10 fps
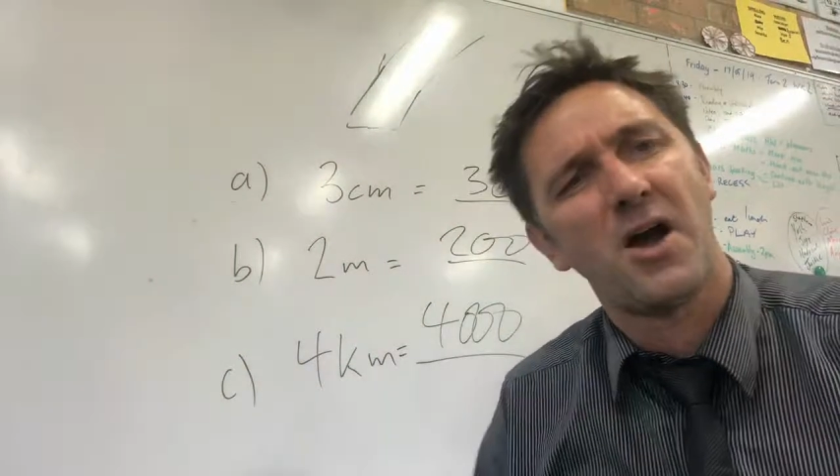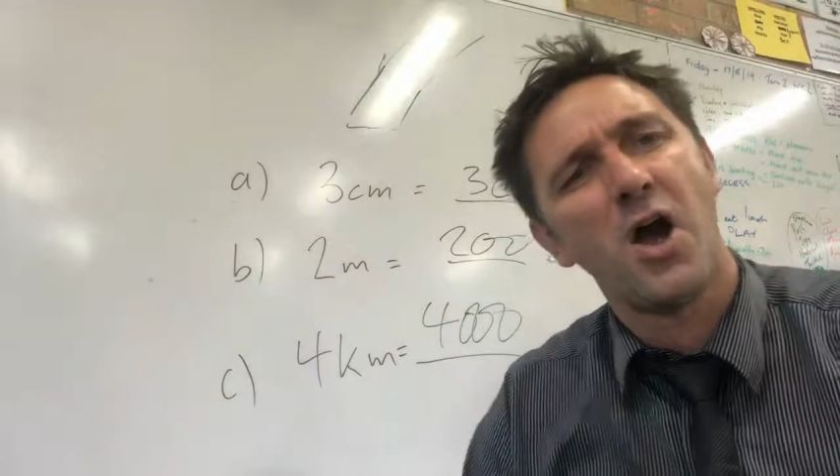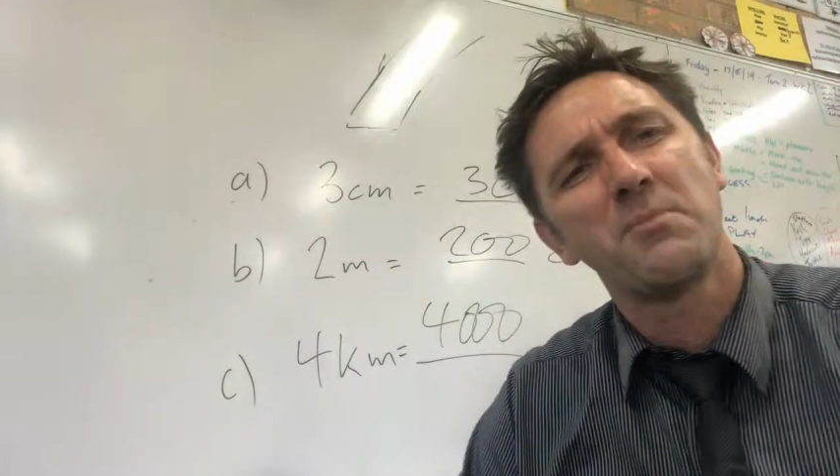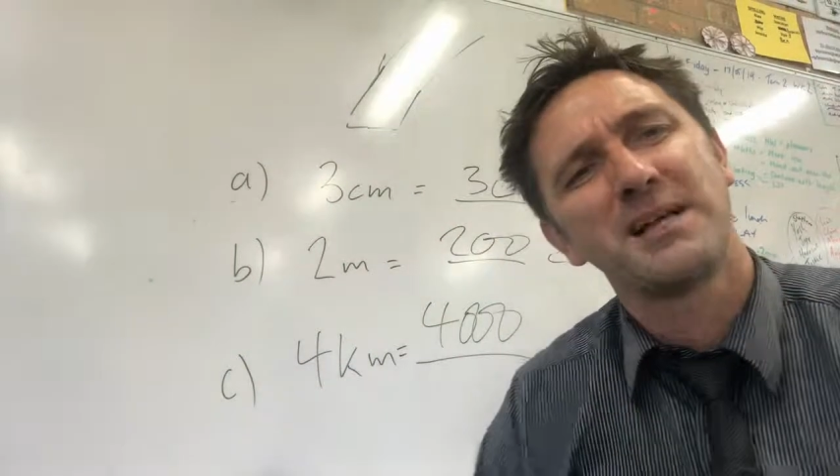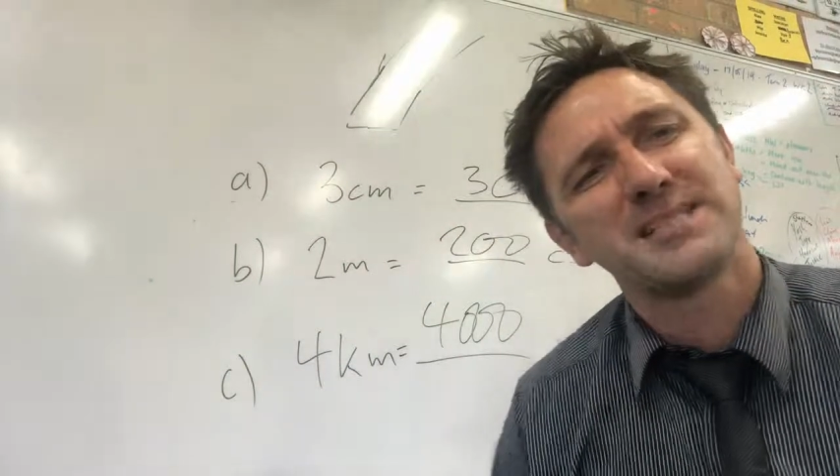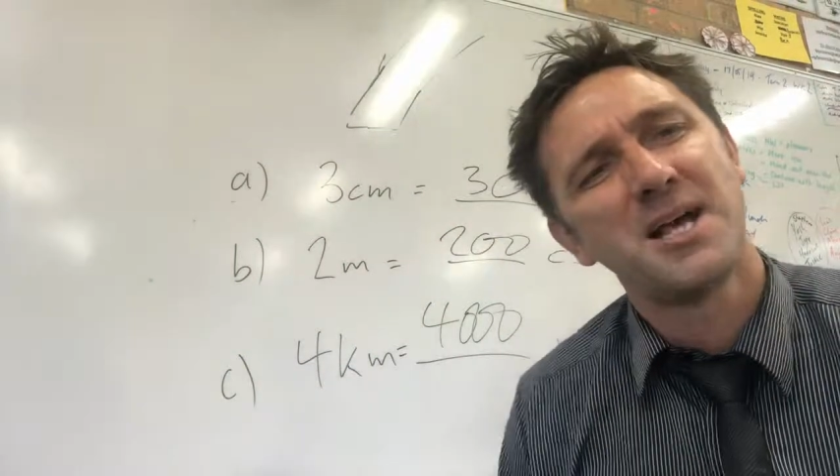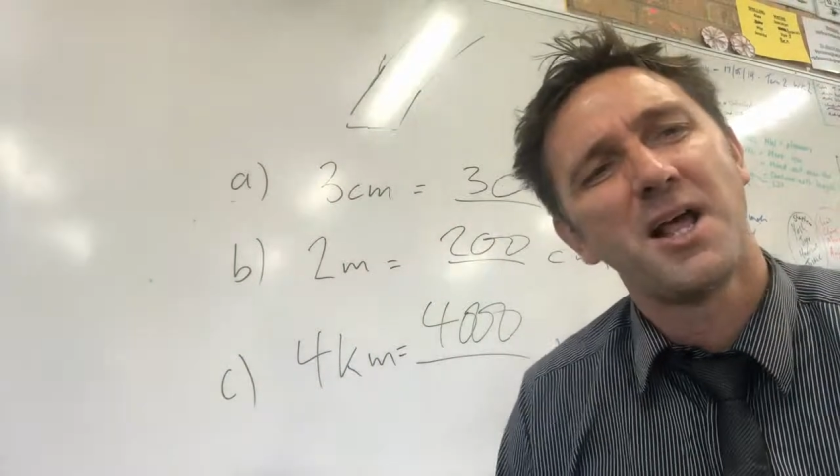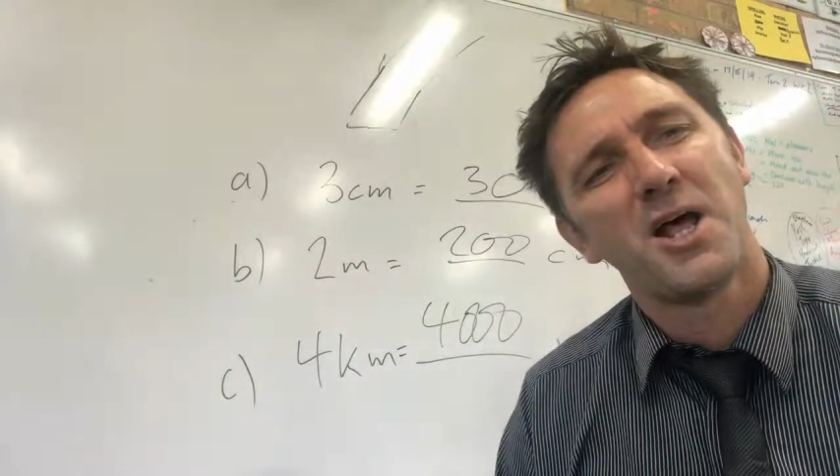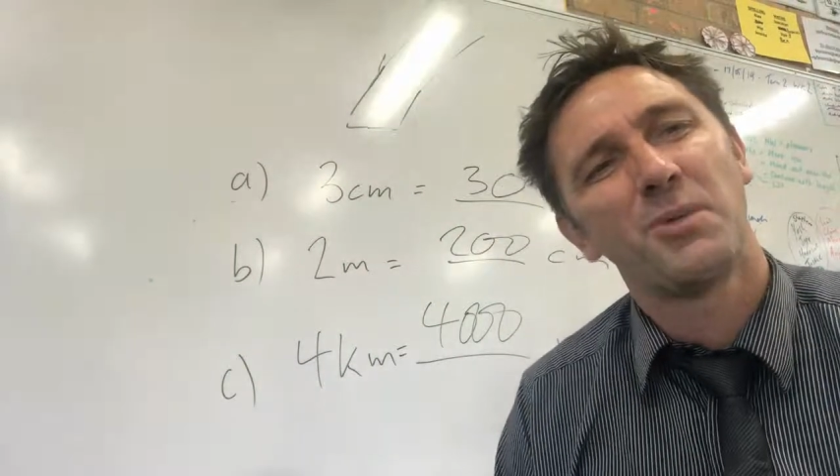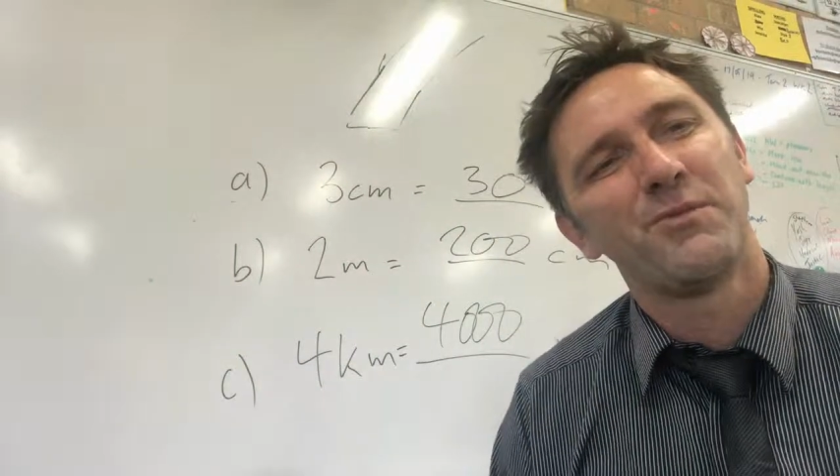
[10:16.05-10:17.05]
I hope
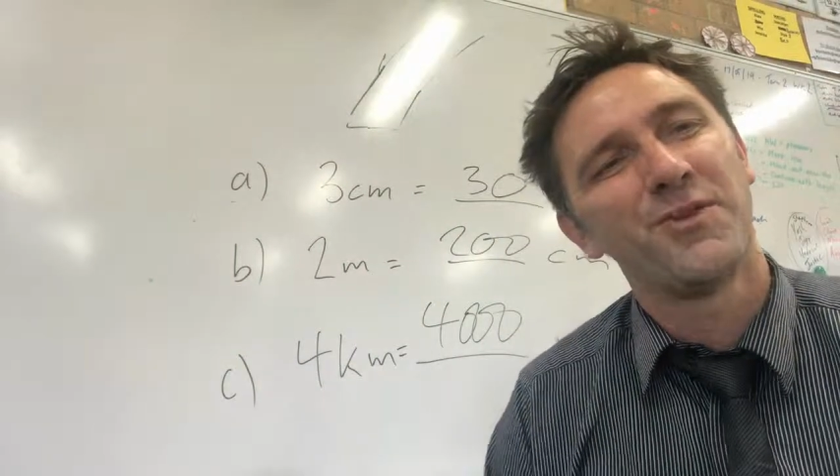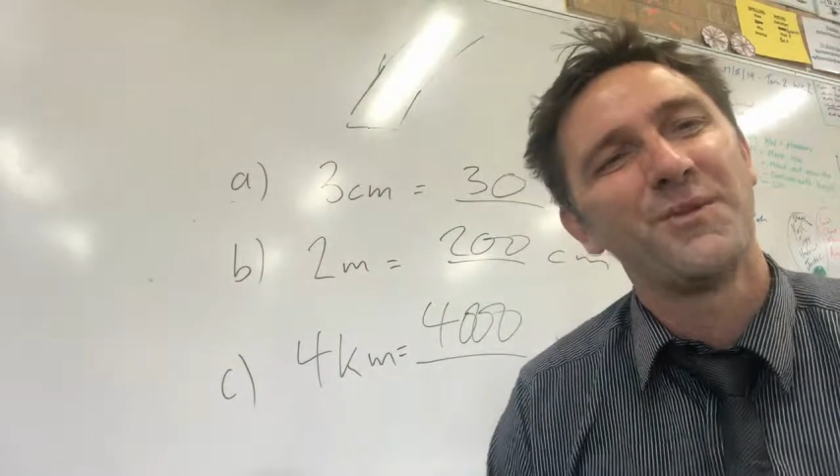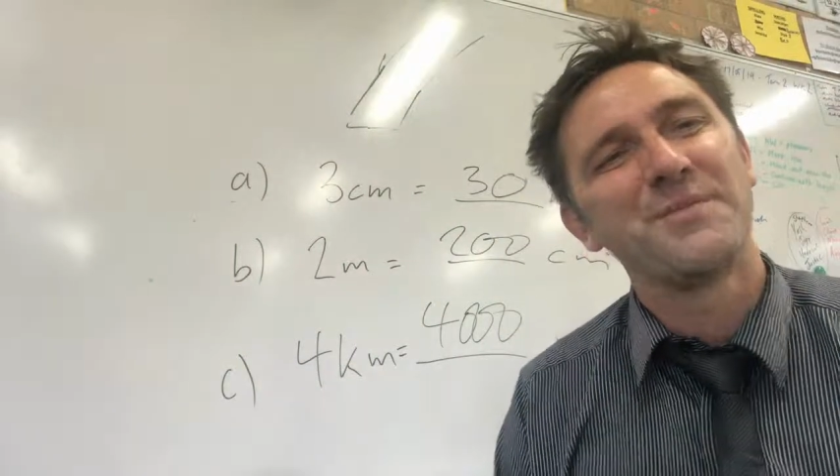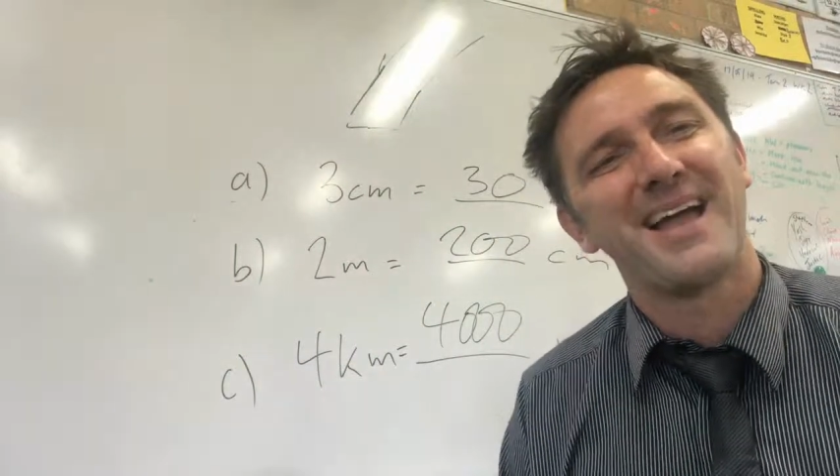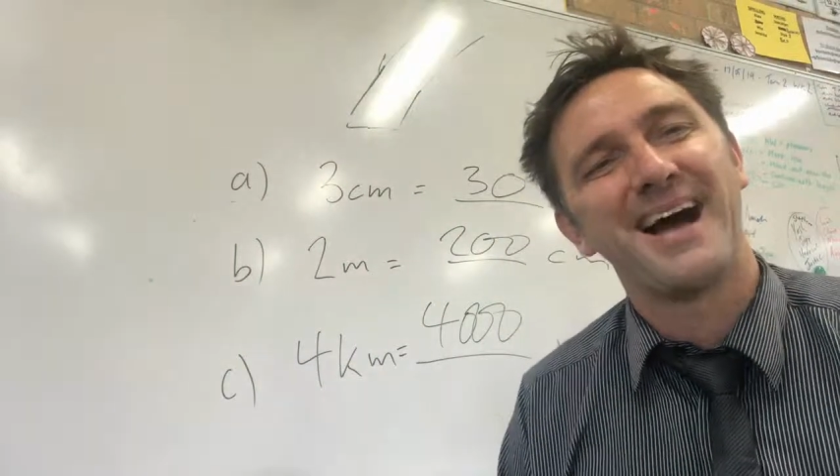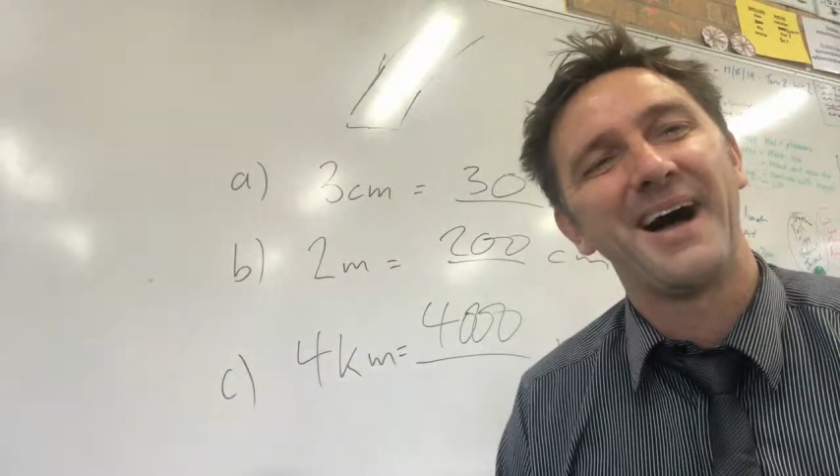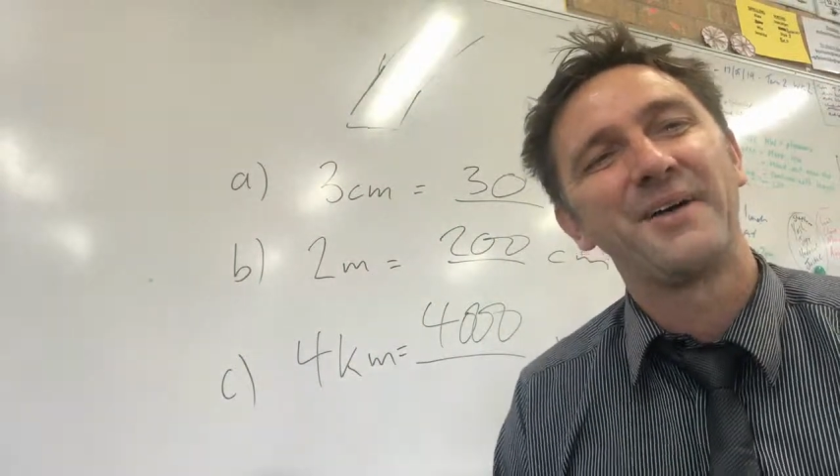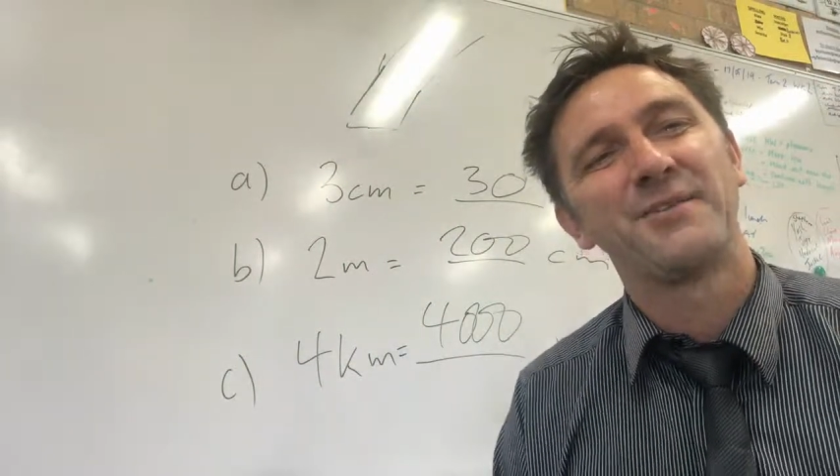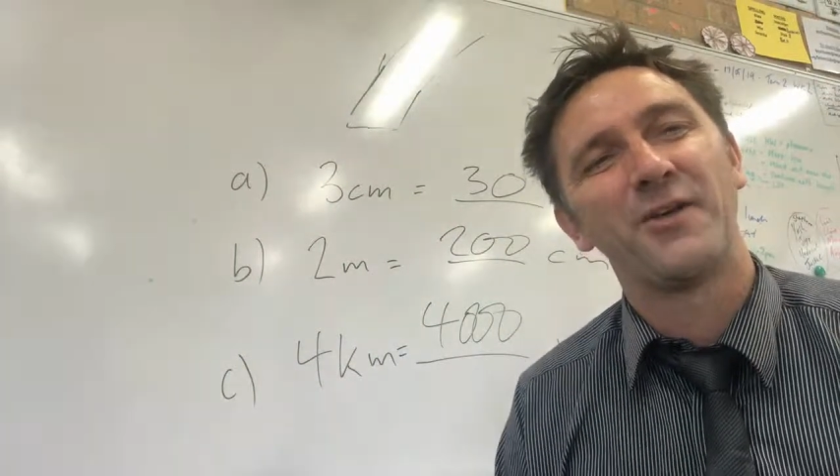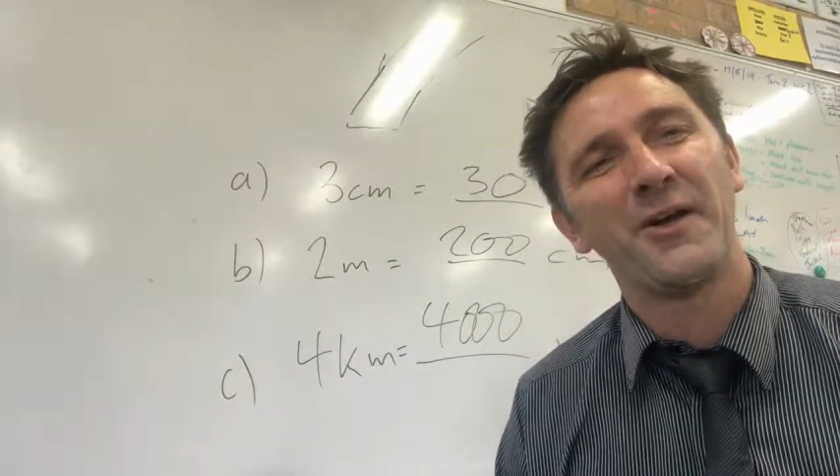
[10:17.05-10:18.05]
that's helpful
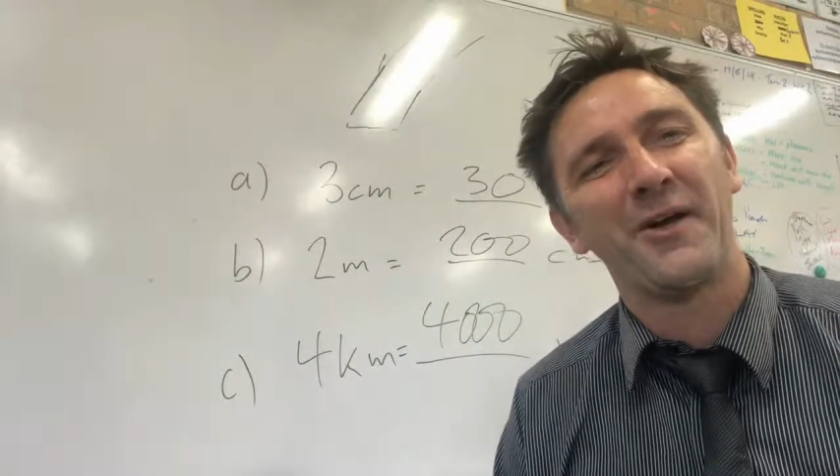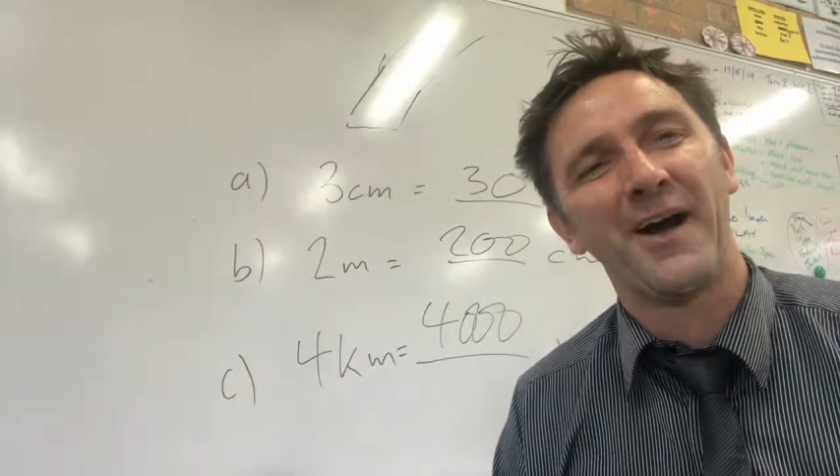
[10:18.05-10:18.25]
for you.